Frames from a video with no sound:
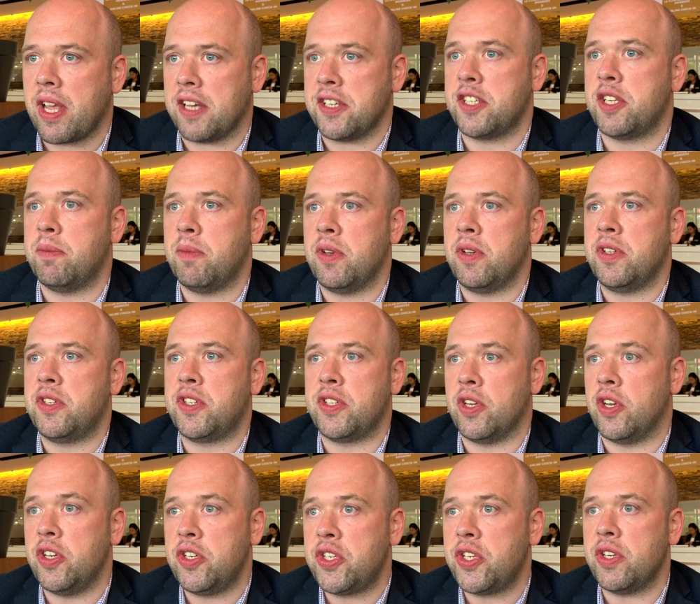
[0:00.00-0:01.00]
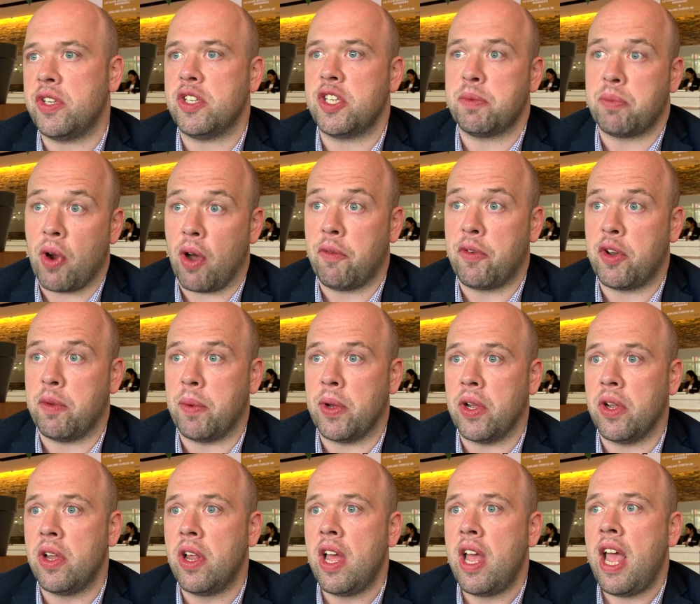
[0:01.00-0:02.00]
customers' solutions
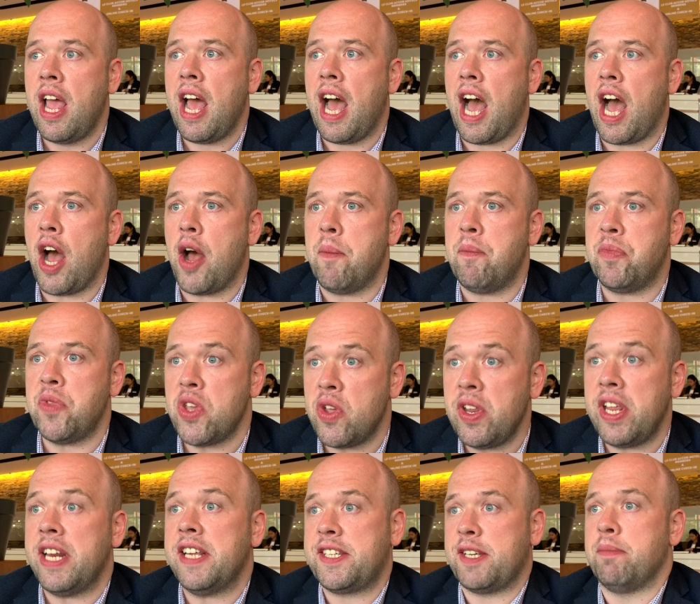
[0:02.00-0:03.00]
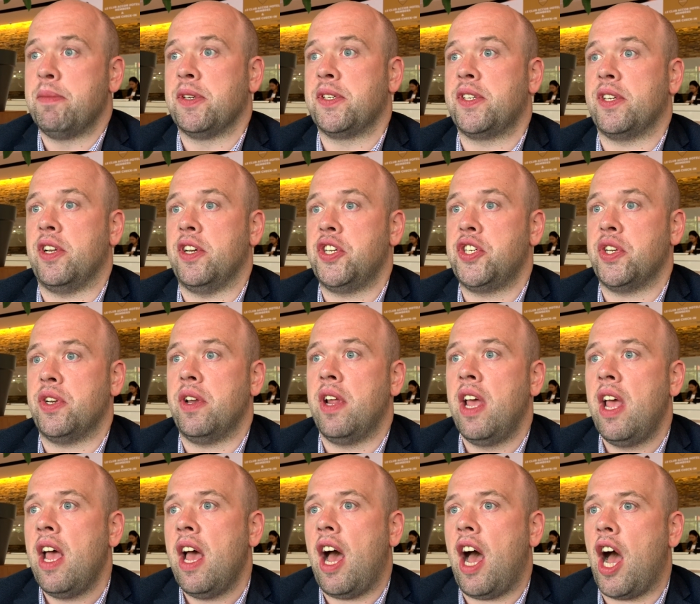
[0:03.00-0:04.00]
profitable, you need a simple solution.
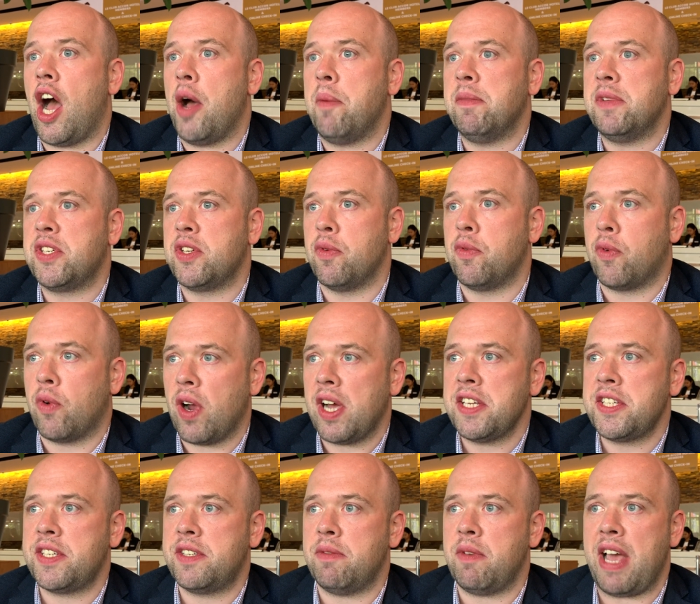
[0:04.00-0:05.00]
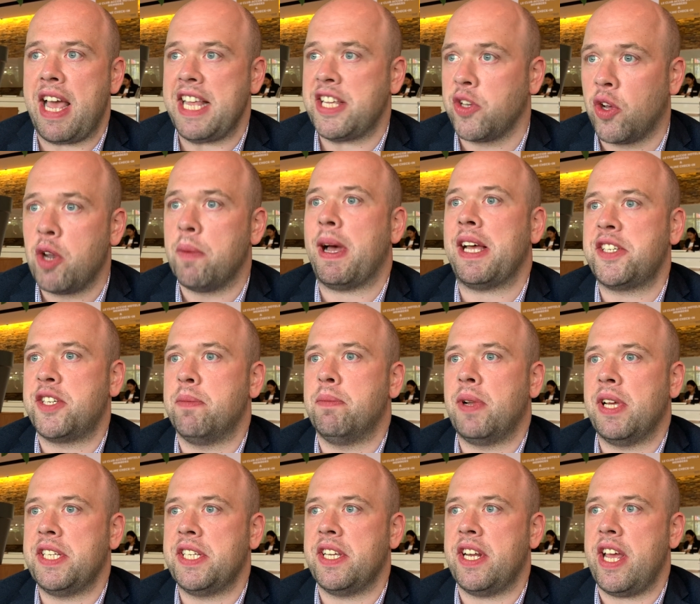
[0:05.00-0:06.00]
So for us, it's all about
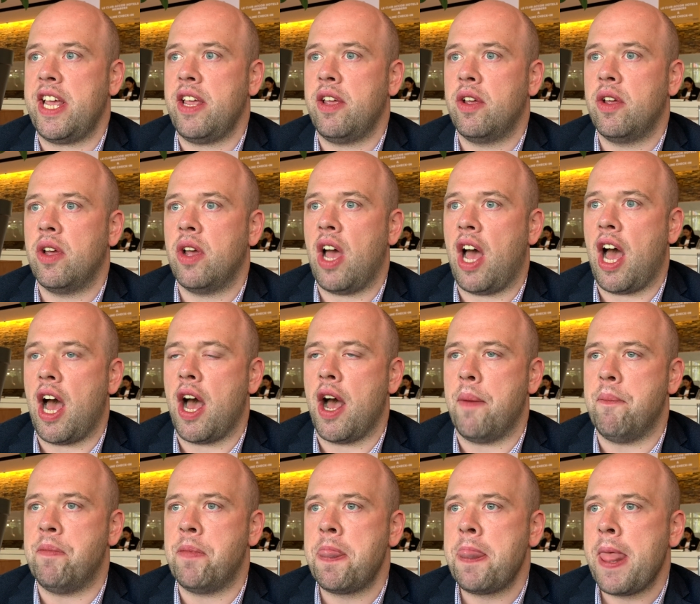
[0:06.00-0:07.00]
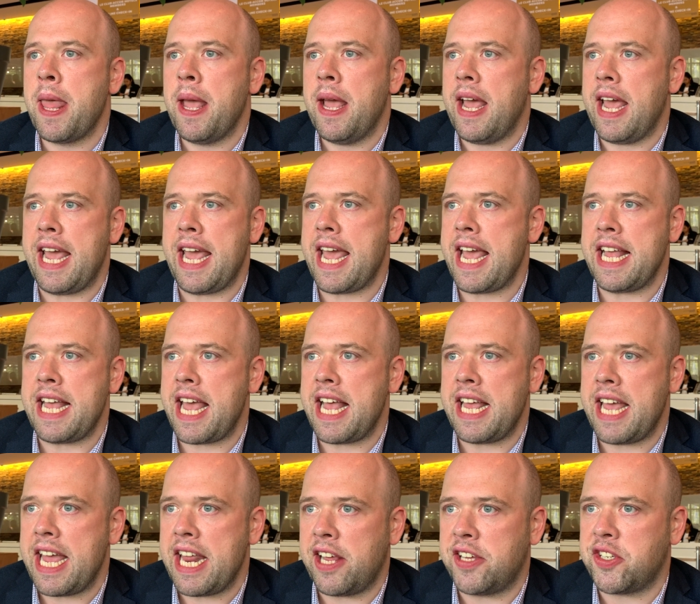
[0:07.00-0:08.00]
simplicity.
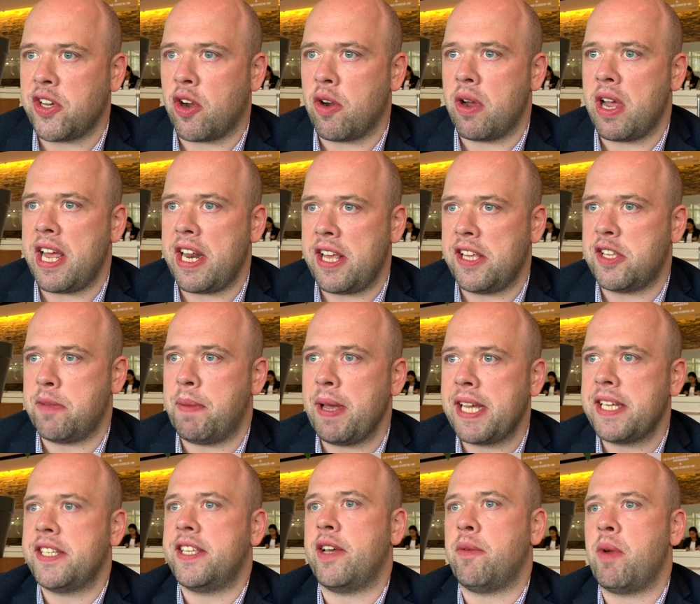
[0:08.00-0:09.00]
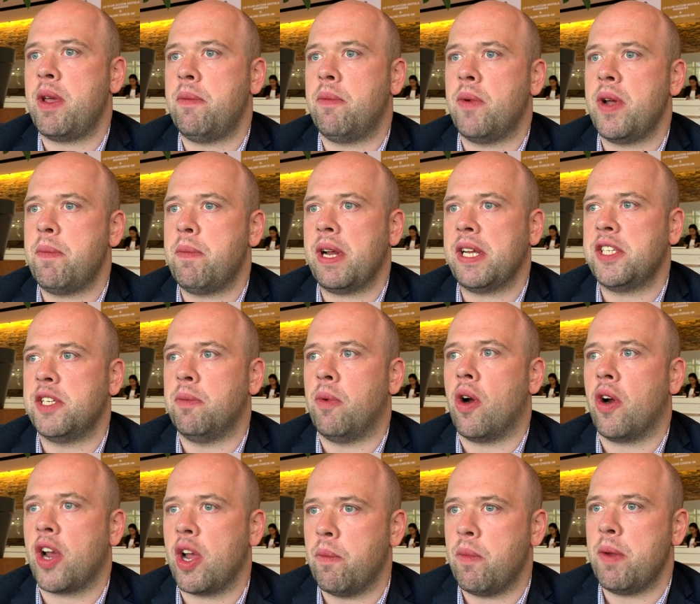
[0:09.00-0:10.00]
It is the biggest thing we bring to
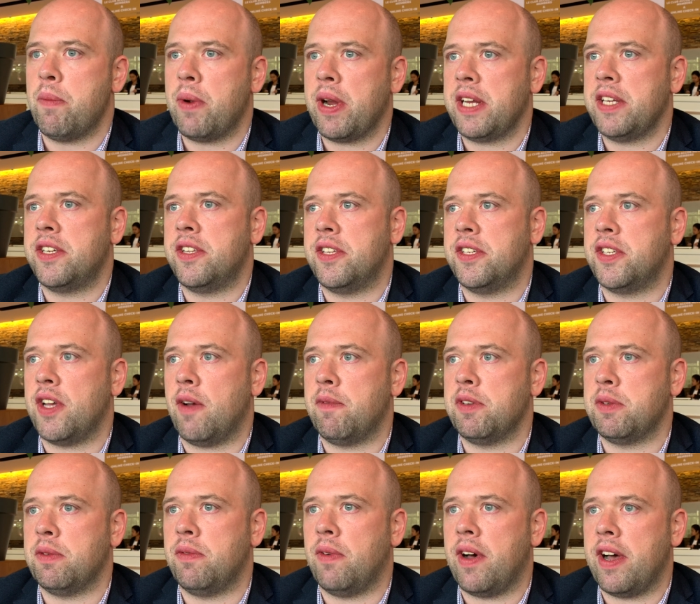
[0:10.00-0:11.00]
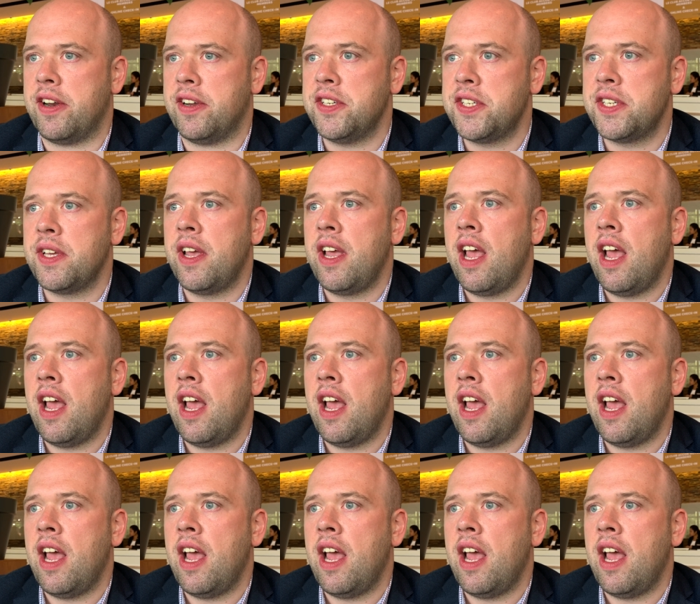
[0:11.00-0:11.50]
market and we bring to the service providers.